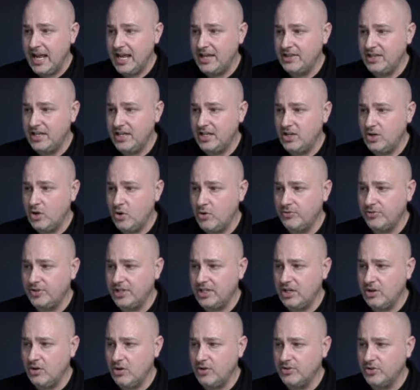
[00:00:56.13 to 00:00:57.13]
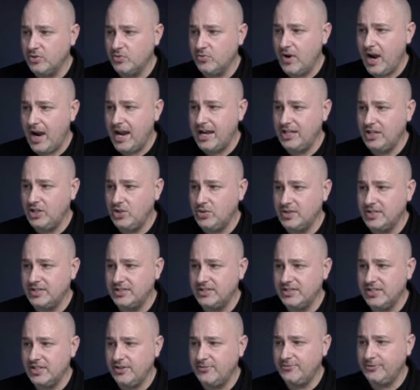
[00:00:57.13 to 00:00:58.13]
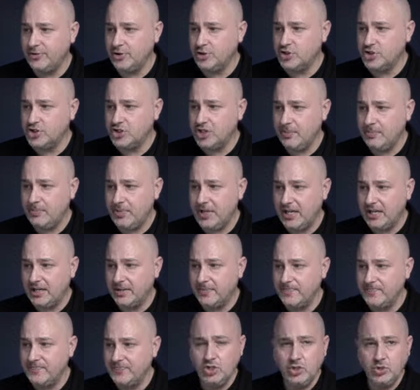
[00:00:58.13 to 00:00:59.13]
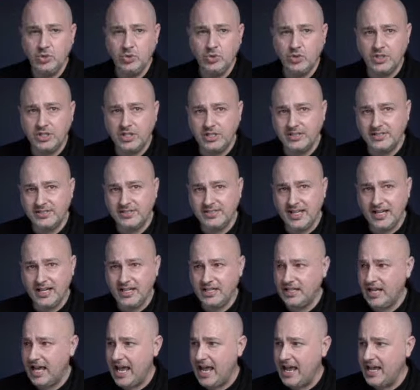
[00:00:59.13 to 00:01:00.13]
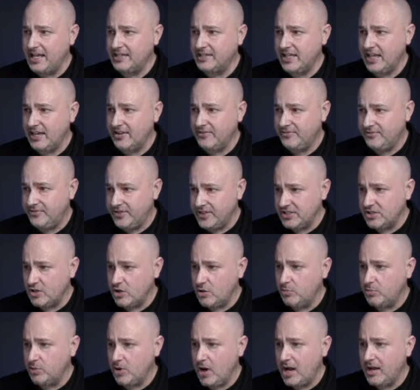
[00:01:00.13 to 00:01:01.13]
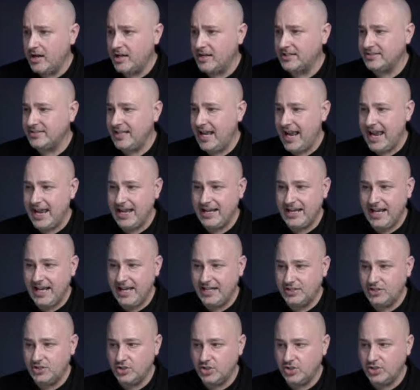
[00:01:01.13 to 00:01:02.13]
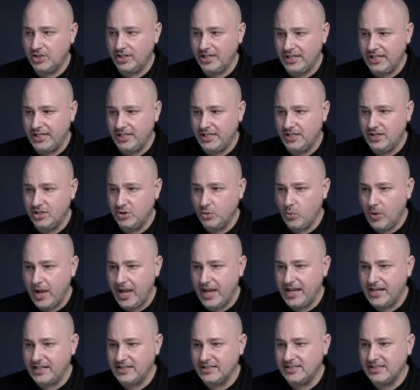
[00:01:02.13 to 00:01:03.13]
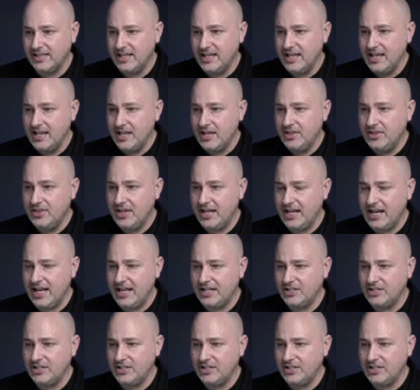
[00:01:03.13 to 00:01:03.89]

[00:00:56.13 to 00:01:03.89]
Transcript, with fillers: and then over here on the right, you can see for shipping, you can set it as a physical product and enter in the weight, then